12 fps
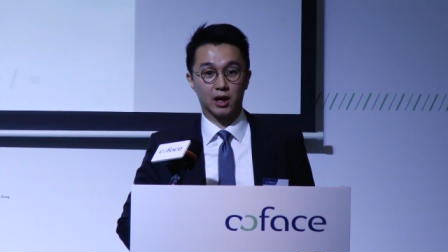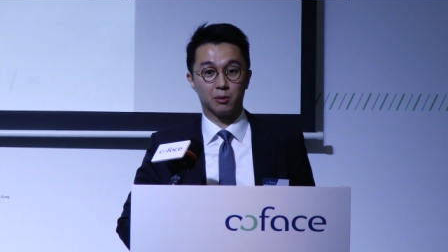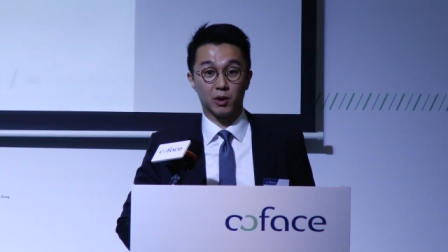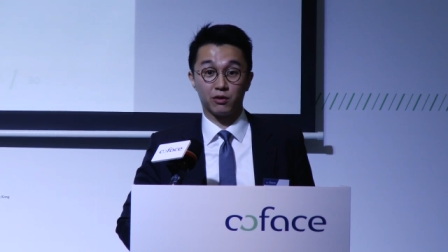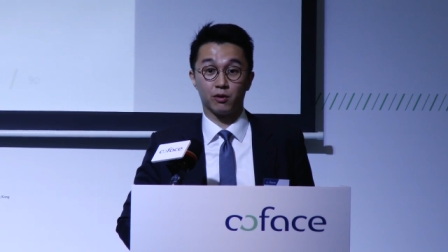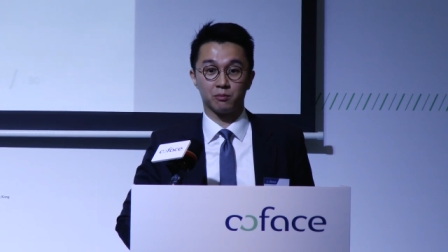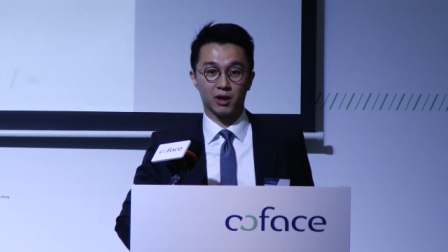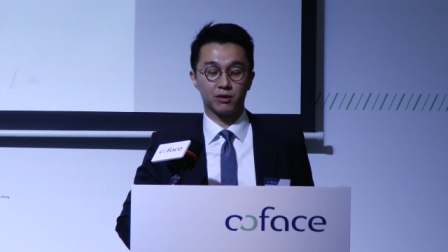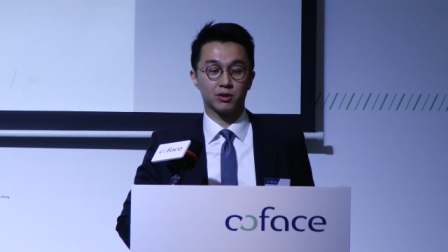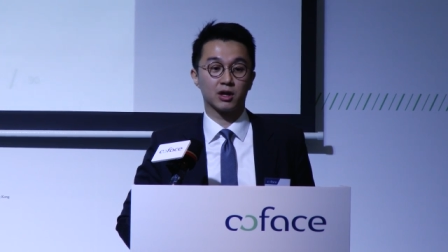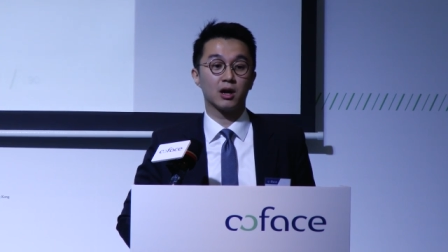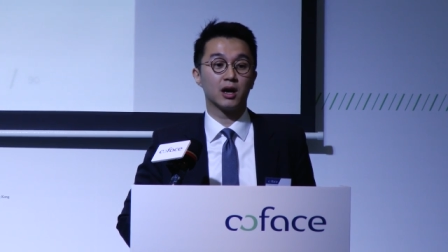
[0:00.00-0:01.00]
a
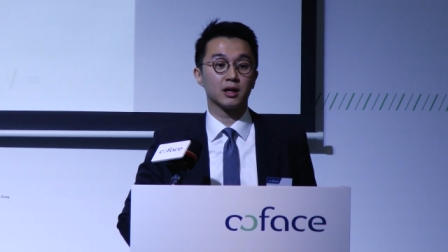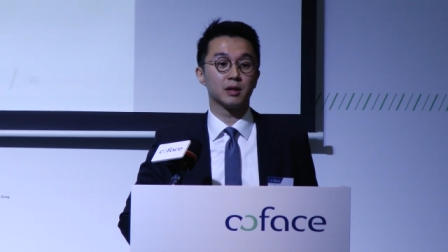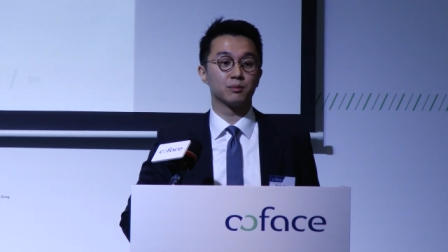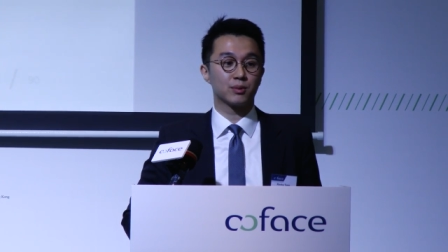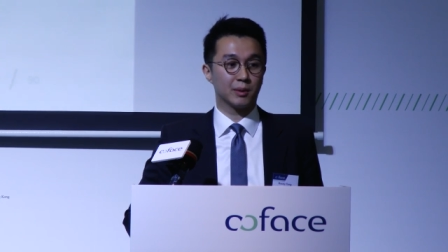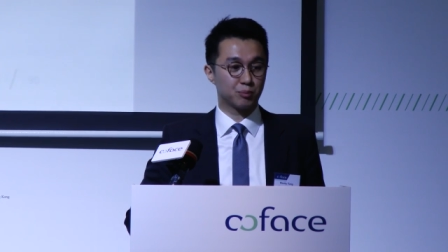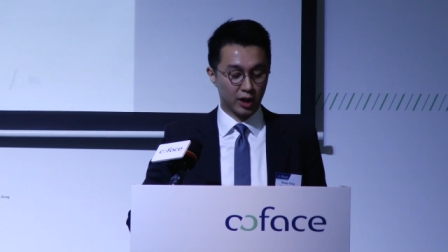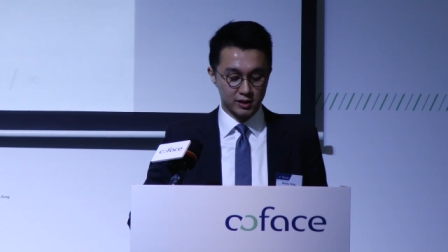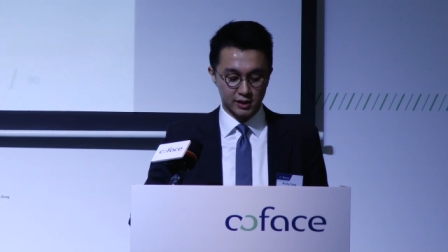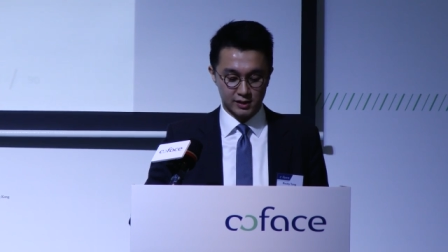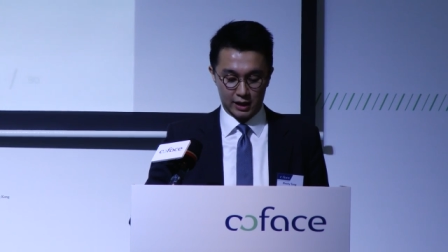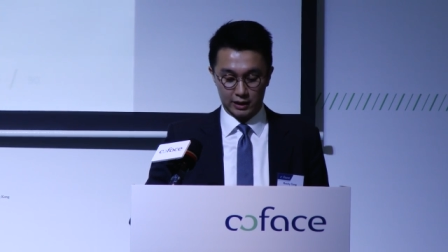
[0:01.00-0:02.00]
month-on-month decline in
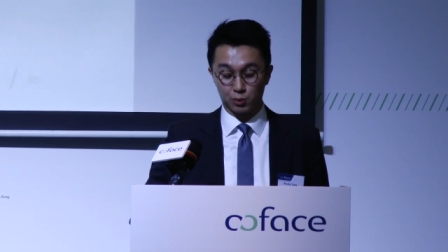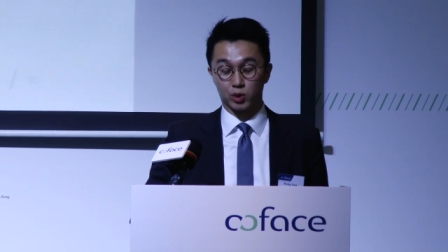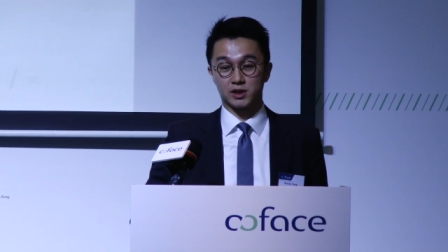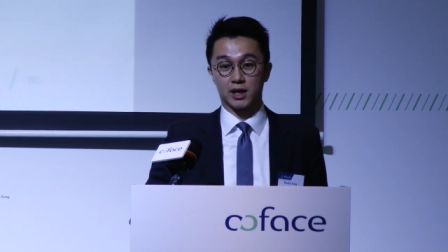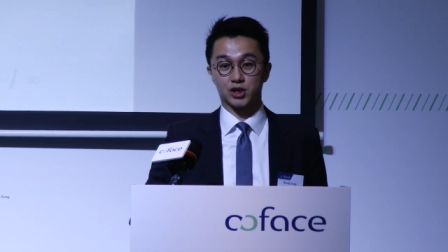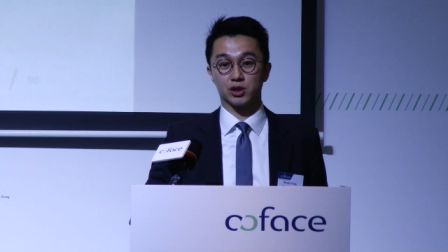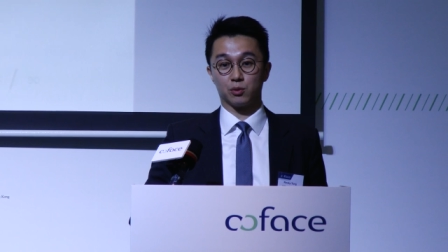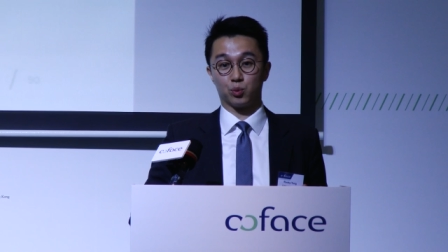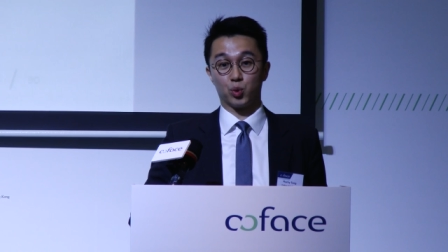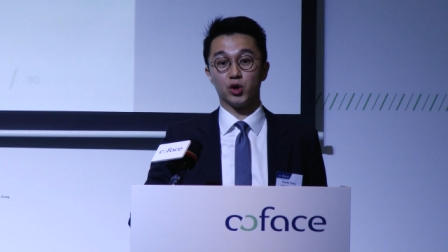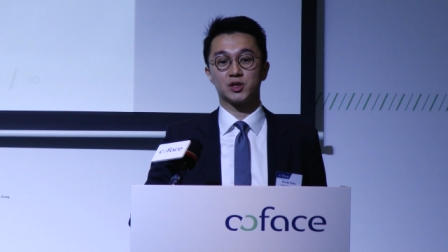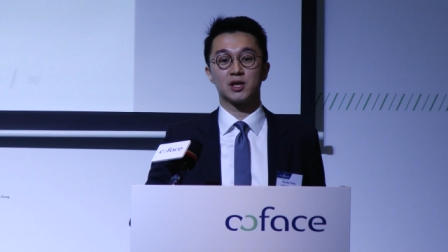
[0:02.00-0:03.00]
prices, and it was actually the
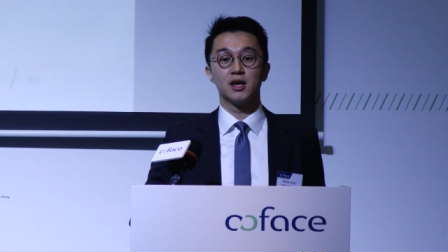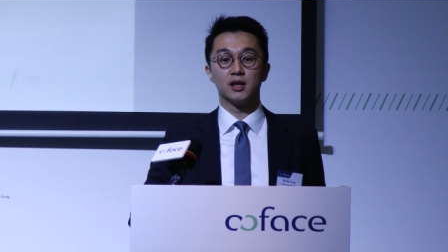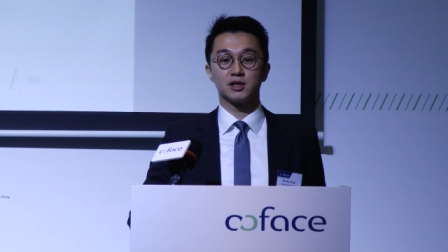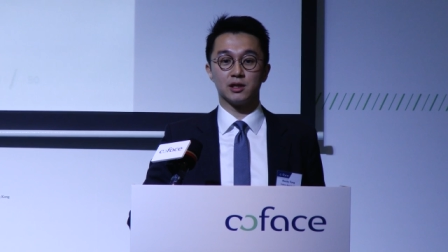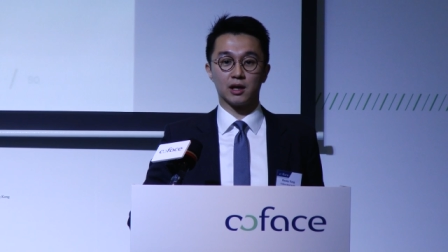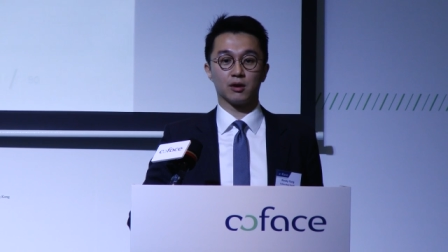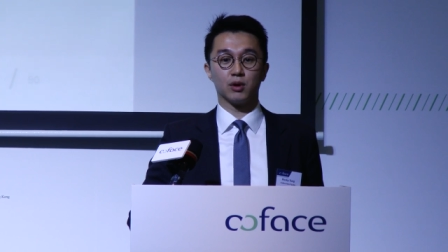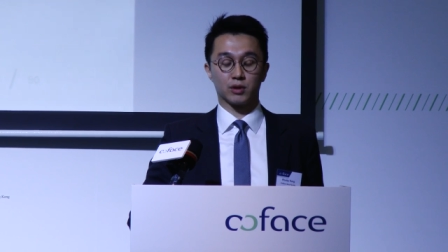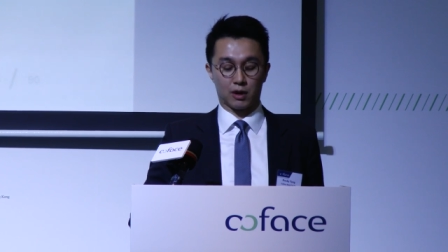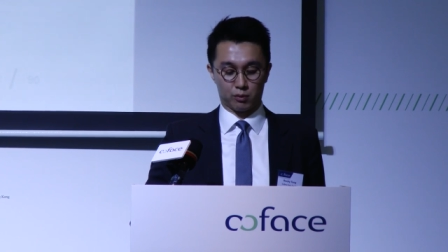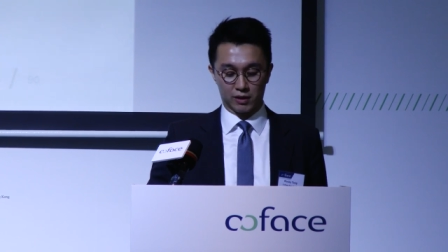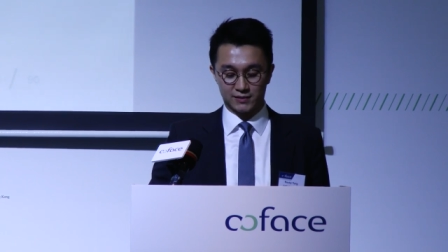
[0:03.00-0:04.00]
worst scenario
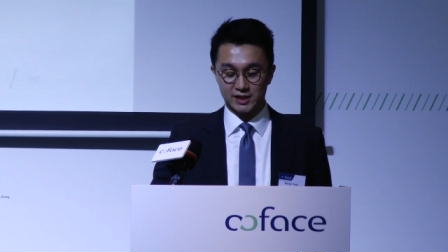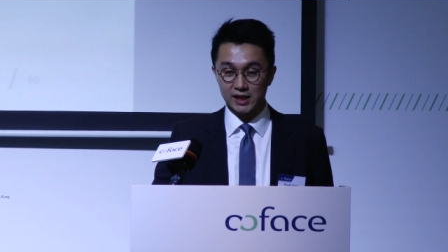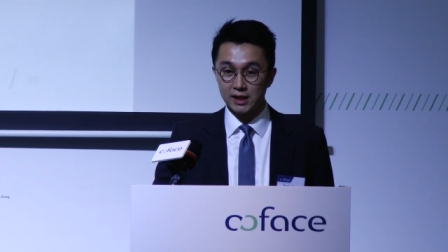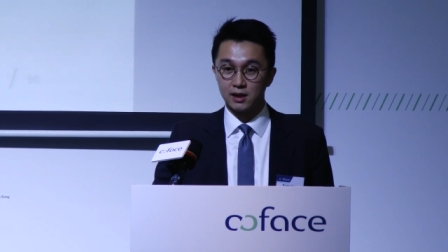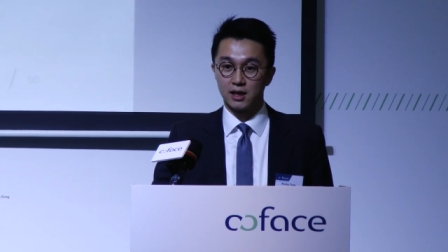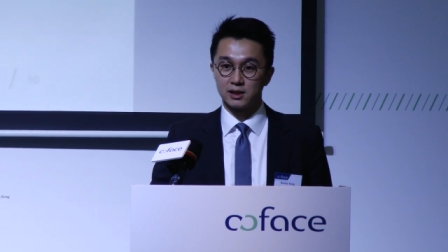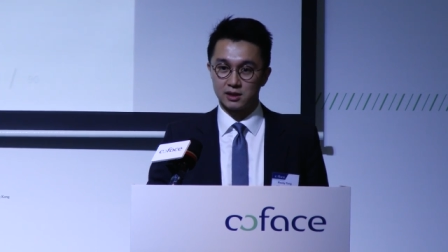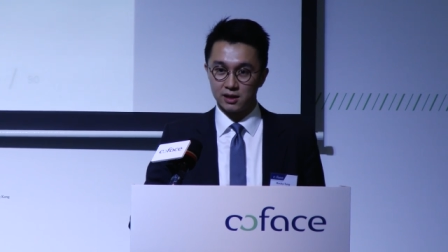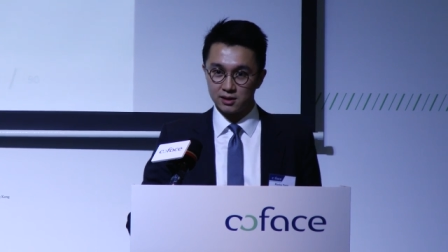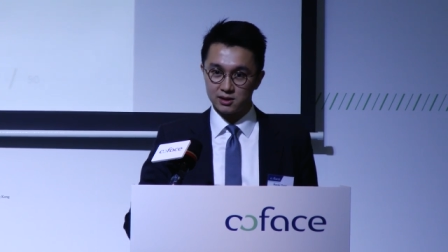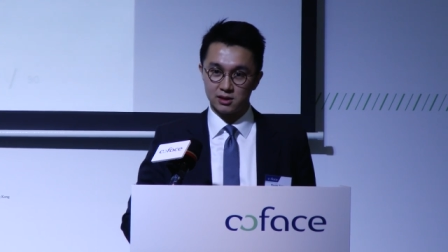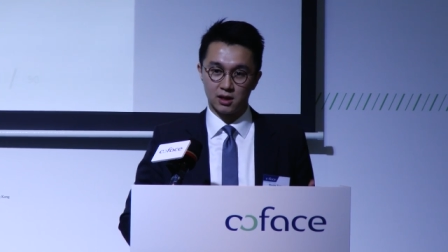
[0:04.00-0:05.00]
that we have seen
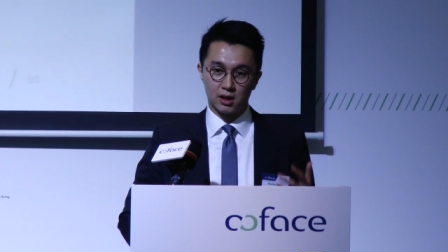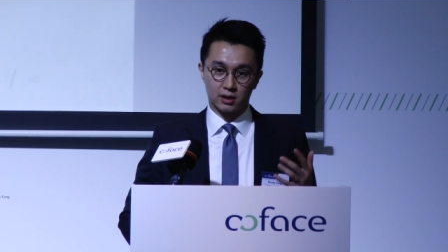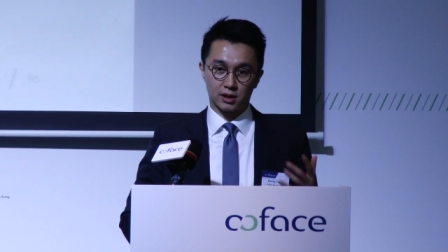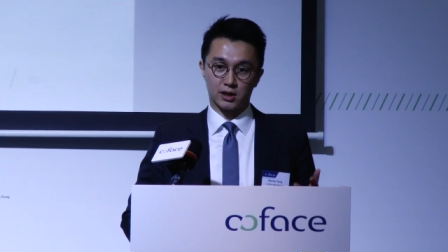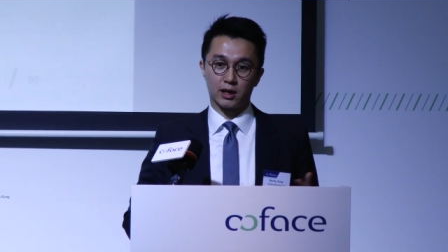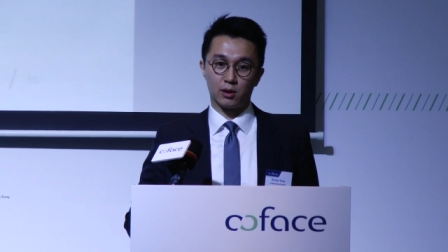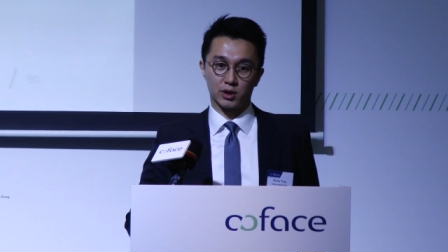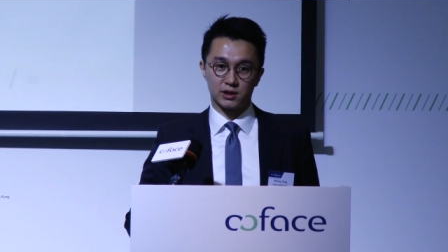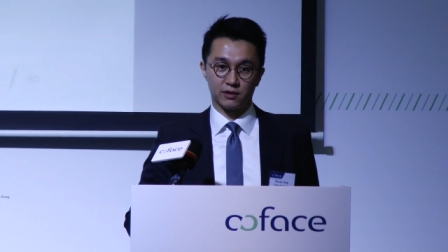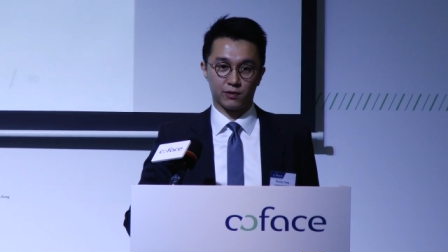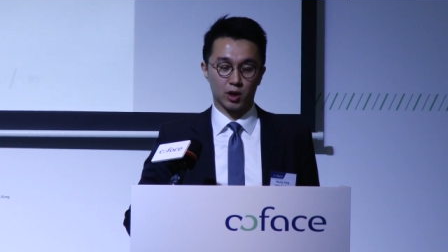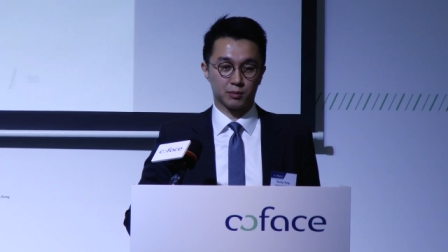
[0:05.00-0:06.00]
since the data was
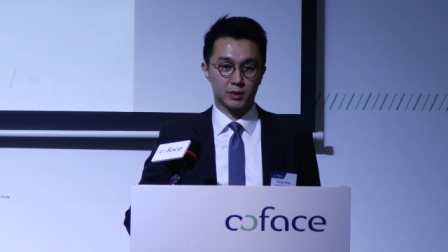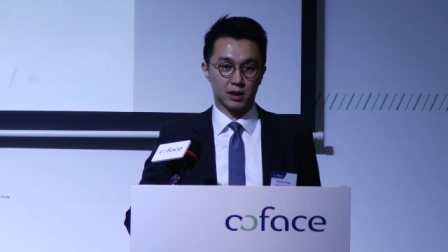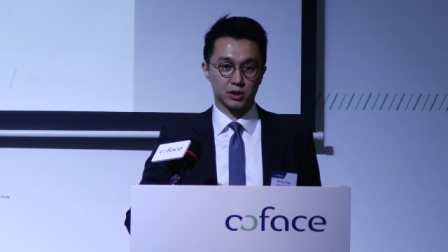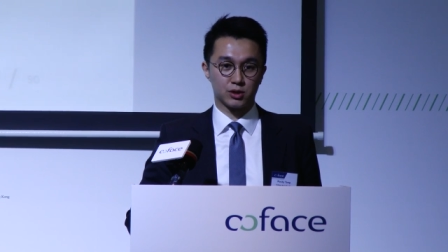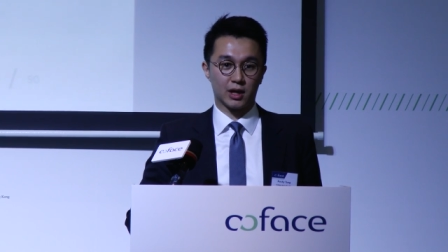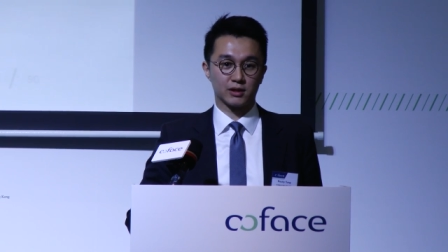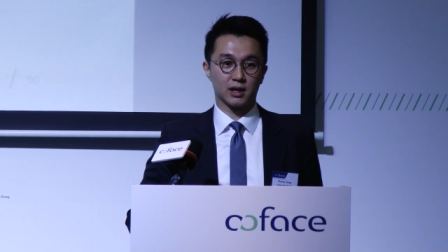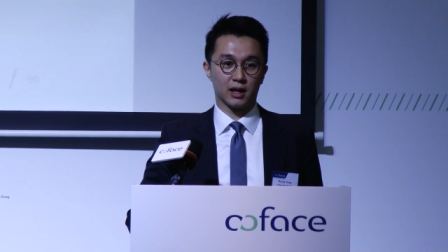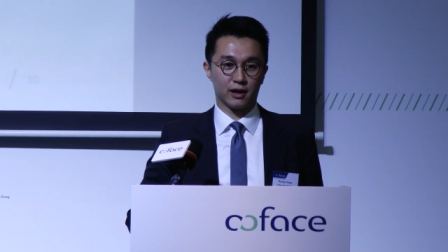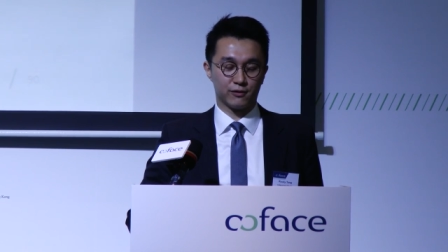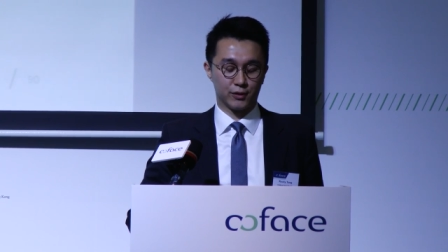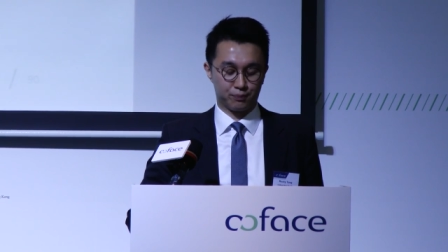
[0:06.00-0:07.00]
developed in two thousand
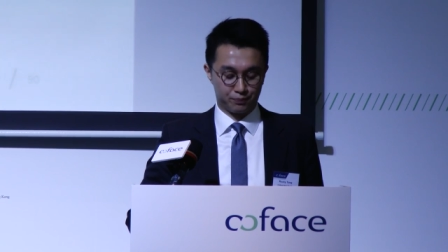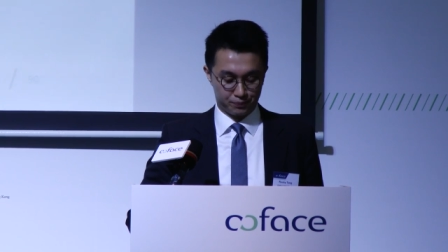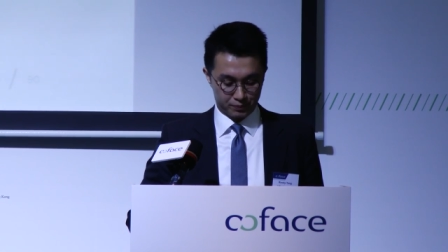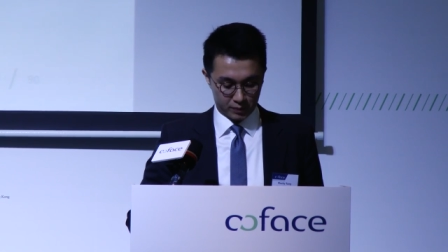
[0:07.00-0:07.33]
eleven.